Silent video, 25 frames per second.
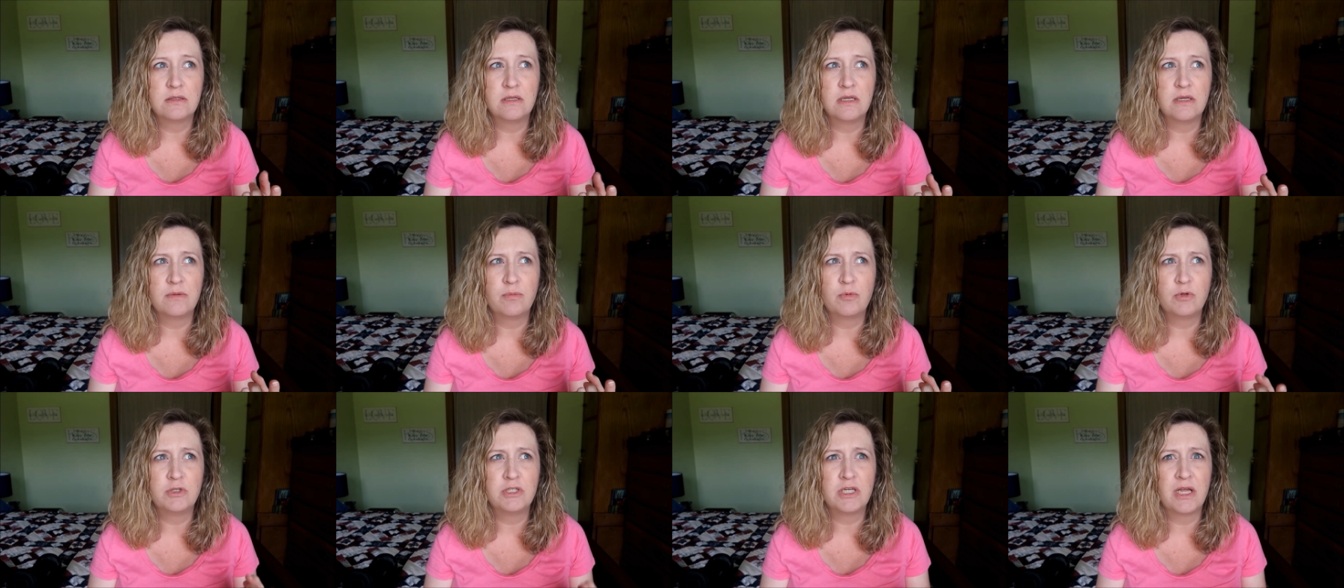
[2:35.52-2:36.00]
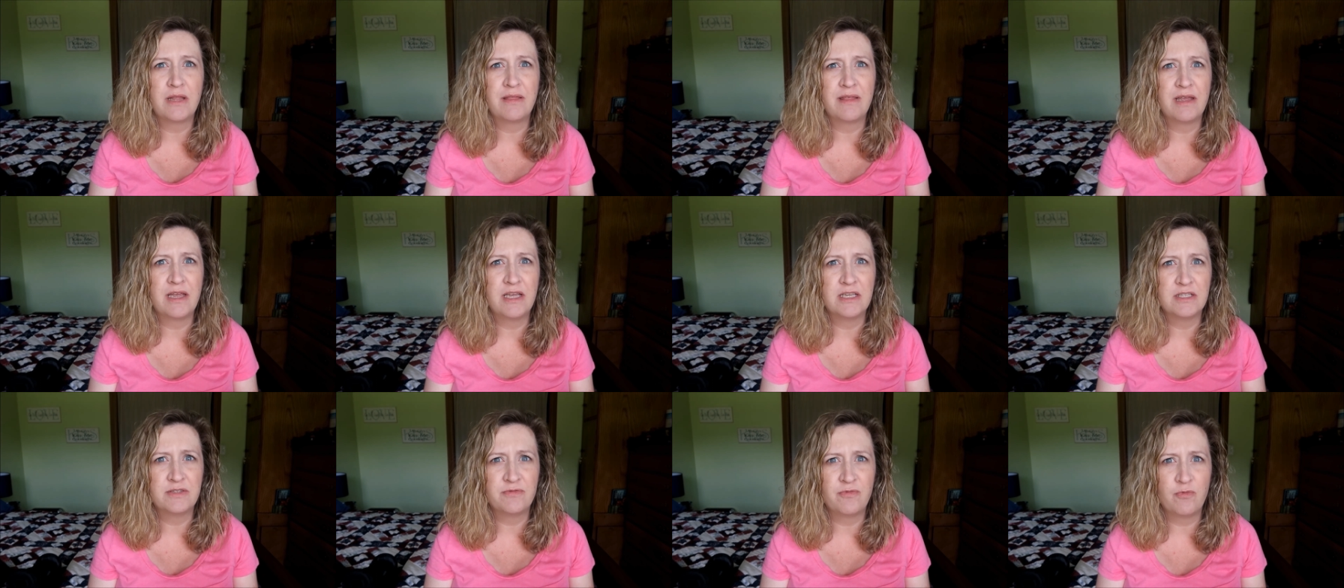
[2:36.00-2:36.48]
which I
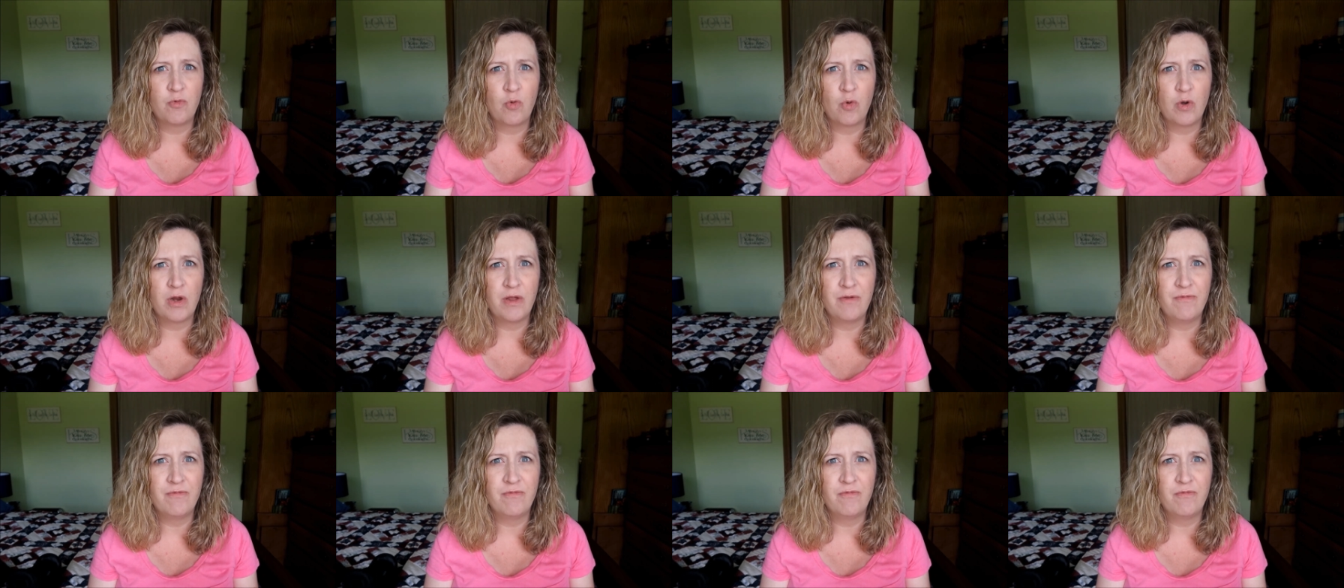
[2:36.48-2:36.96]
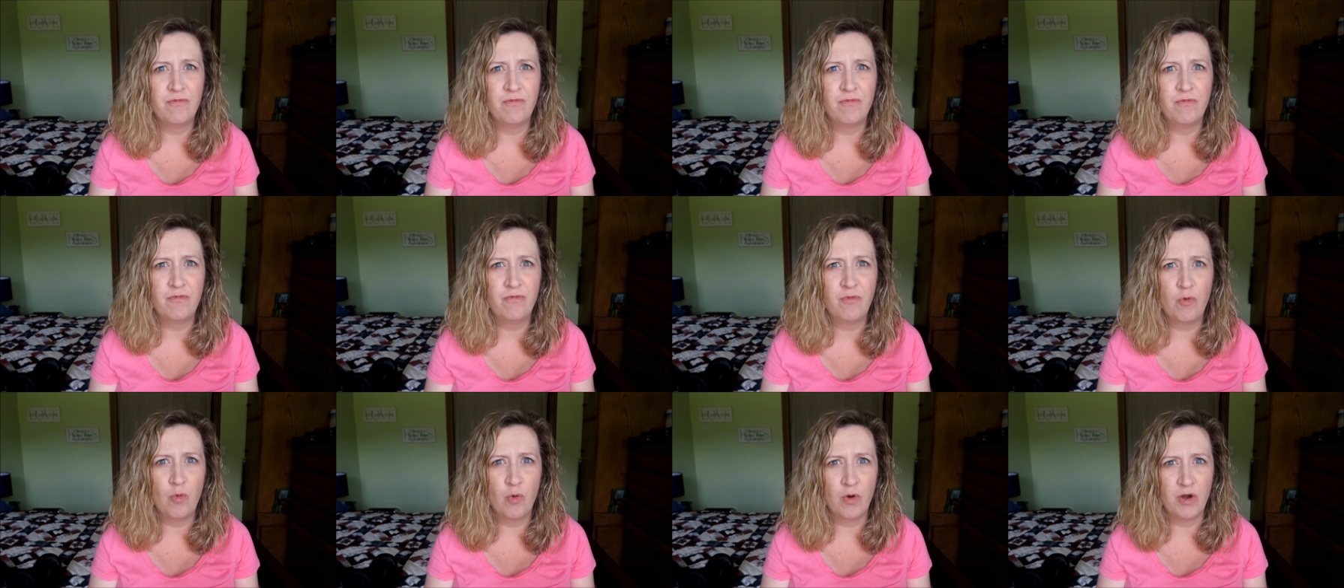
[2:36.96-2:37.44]
think is
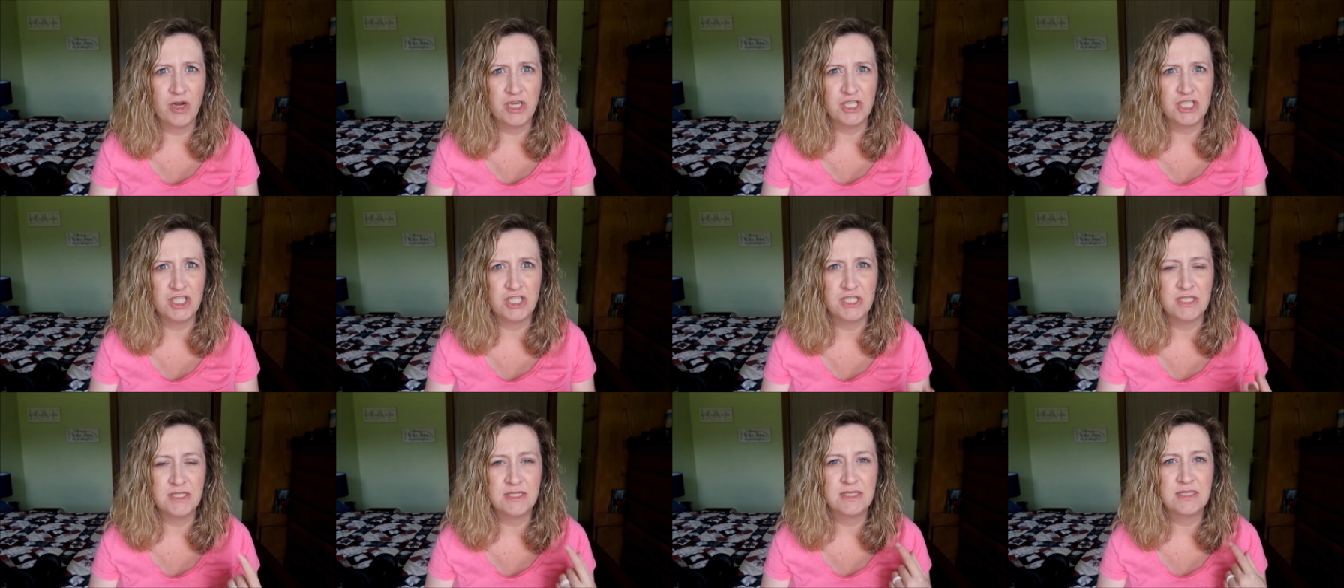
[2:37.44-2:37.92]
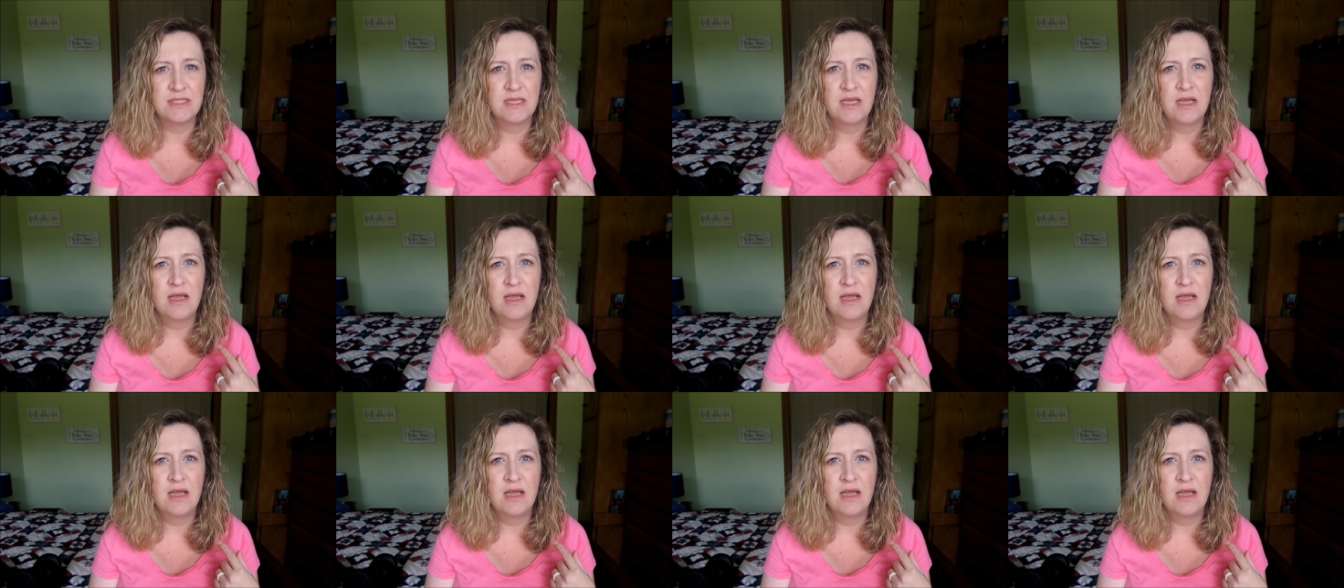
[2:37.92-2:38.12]
44 inches.